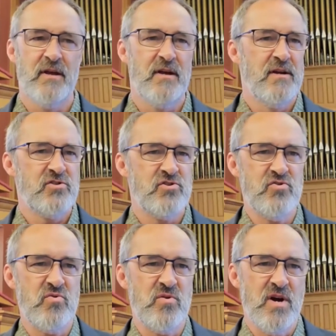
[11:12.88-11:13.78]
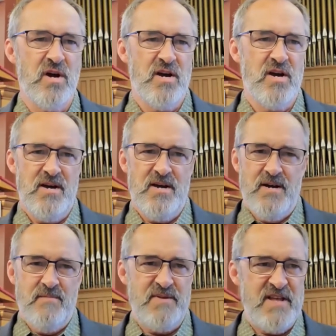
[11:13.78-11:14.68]
to
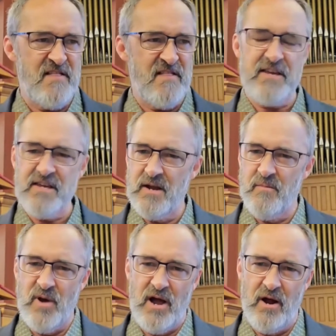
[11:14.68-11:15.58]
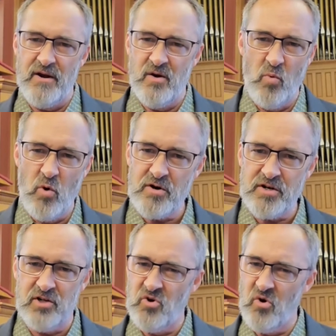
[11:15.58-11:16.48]
be thinking about and working
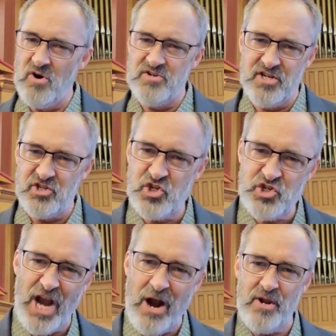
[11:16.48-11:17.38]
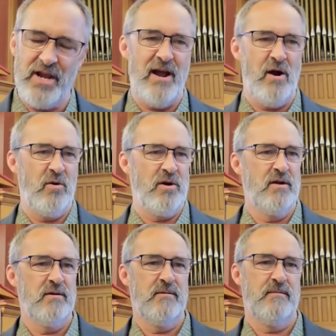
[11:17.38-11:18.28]
towards and shouting out
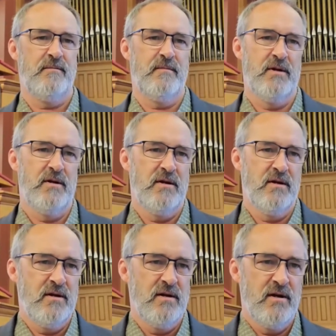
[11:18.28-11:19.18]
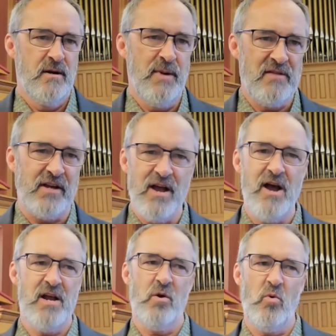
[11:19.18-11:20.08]
about the
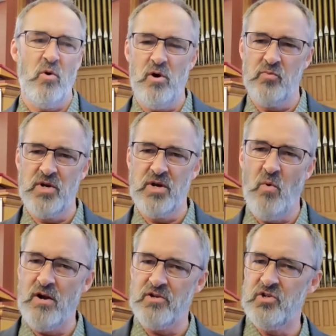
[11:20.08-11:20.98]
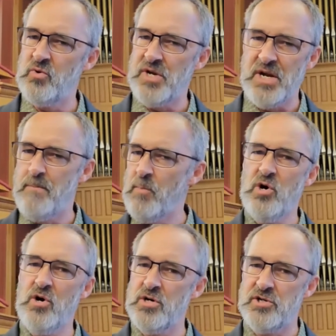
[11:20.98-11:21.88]
kind of world we want to
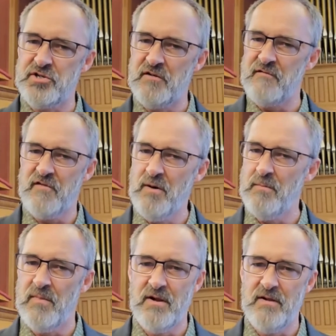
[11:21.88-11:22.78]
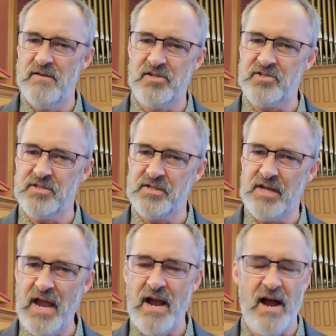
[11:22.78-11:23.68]
emerge from this
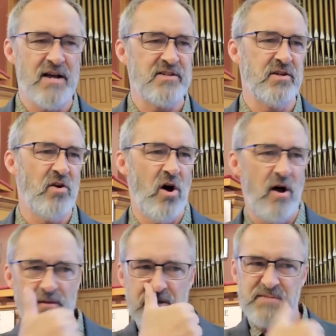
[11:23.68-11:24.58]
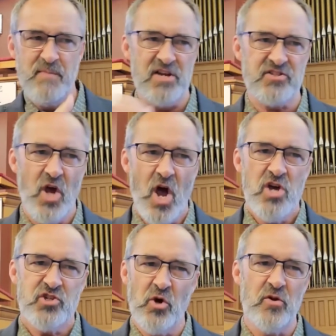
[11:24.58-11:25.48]
chaos and all this mess,
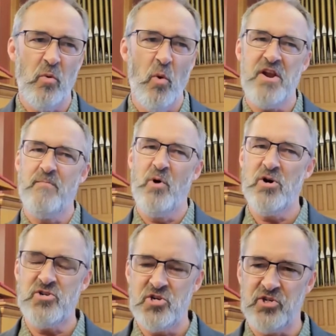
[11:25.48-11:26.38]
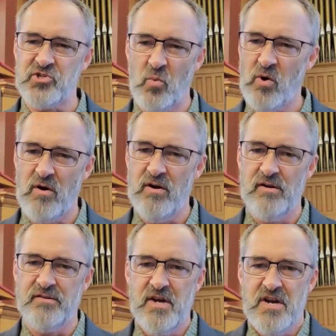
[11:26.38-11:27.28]
so that what emerges is a
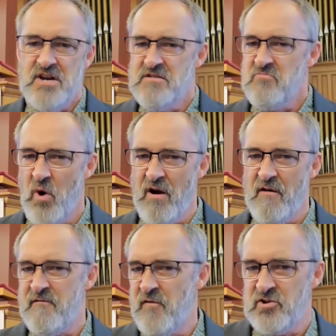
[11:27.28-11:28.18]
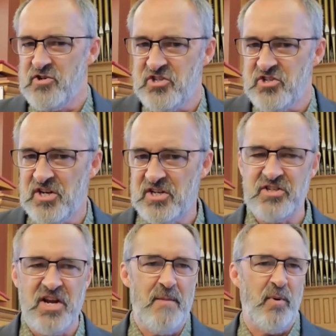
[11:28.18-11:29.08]
world where, for just an
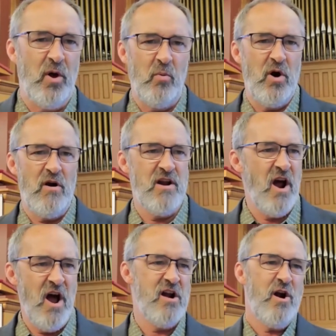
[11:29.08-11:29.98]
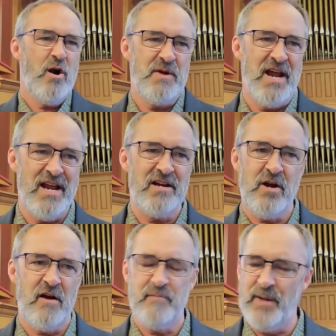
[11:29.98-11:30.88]
example, where an unarmed
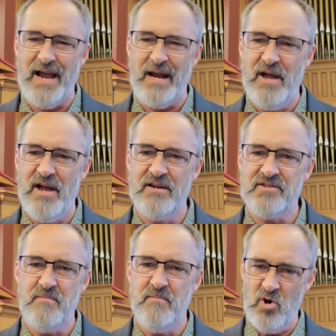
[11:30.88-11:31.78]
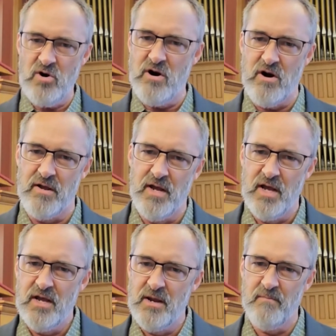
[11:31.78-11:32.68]
handcuffed black man isn't murdered
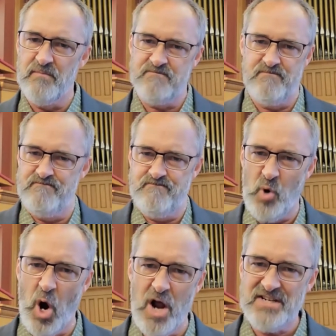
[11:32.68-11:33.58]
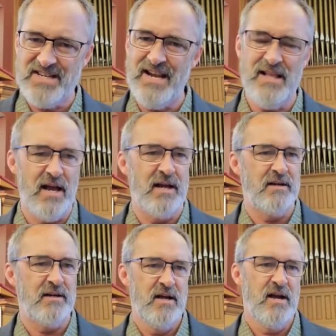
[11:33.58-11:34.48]
in broad daylight
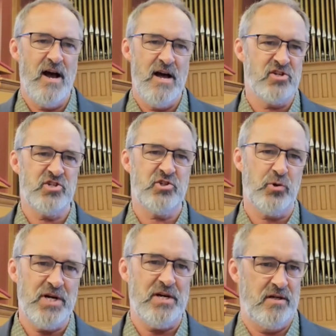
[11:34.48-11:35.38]
on a street